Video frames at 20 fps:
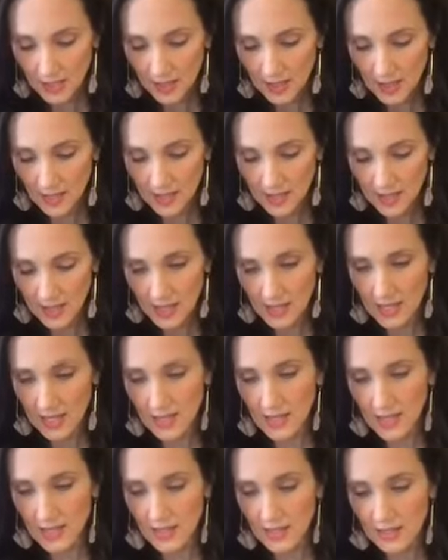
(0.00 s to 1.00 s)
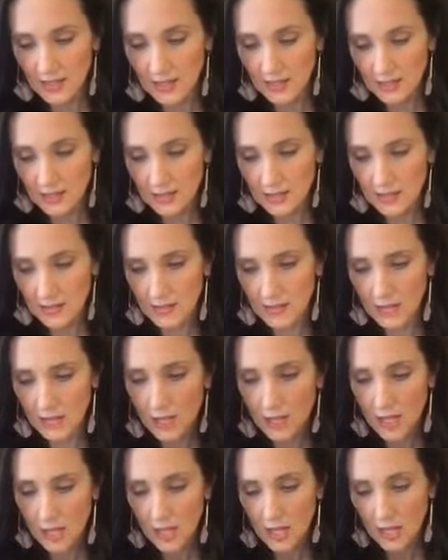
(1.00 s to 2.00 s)
Let's see.
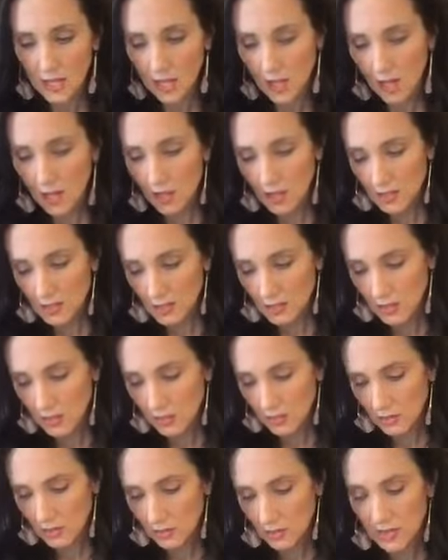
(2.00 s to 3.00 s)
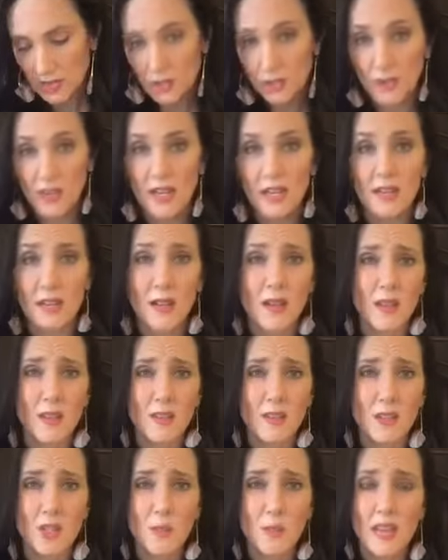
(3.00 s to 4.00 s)
Also, it's great. It
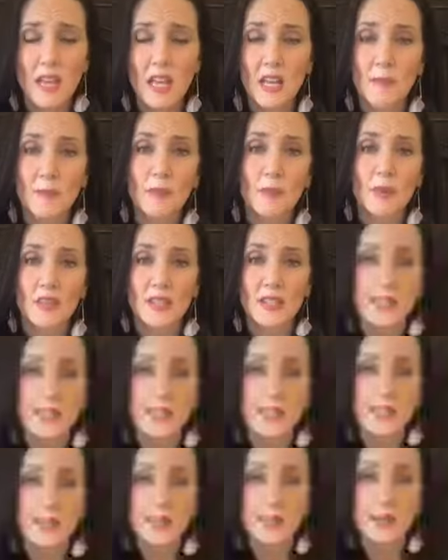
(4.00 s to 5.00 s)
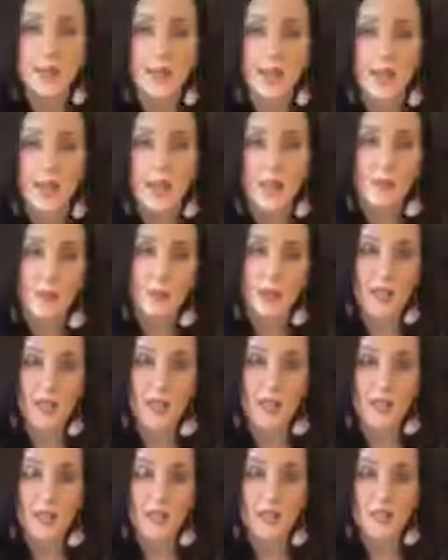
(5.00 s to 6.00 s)
also may help with sleep and weight
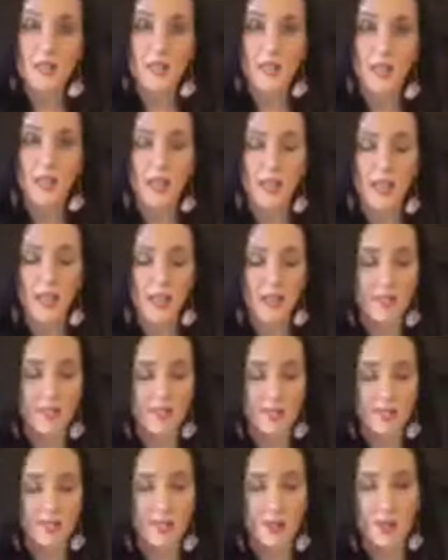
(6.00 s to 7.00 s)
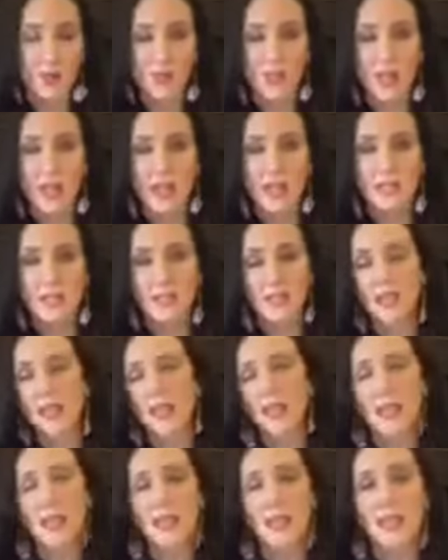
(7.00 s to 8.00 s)
loss. And I know that
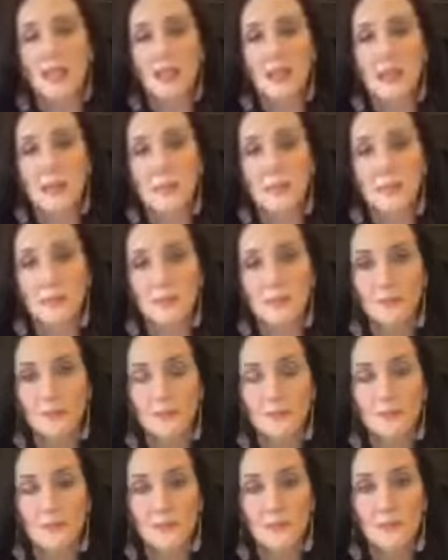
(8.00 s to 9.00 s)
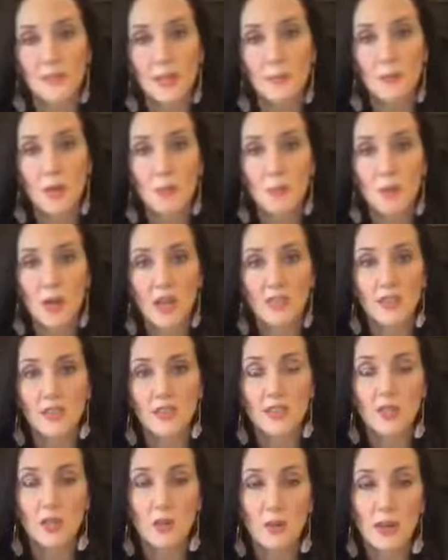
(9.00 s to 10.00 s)
bone broth
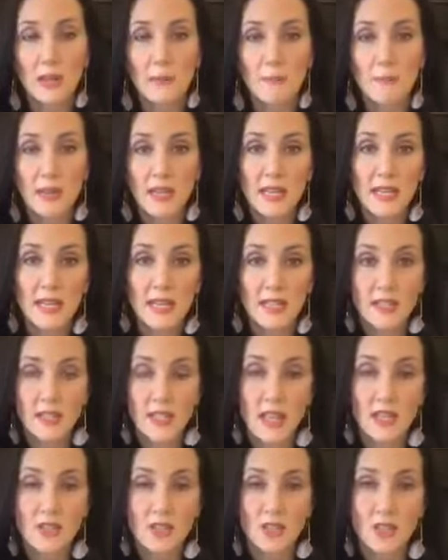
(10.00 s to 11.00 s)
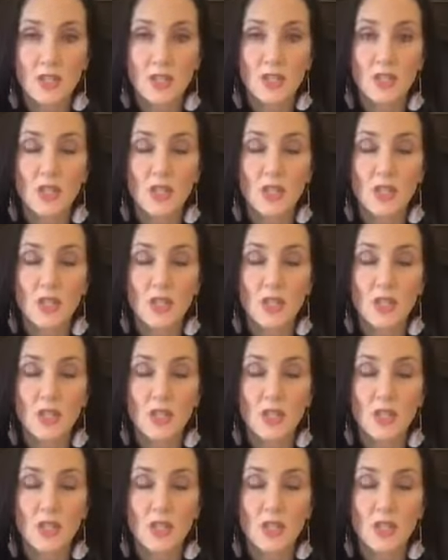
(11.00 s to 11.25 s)
is a great meat extender.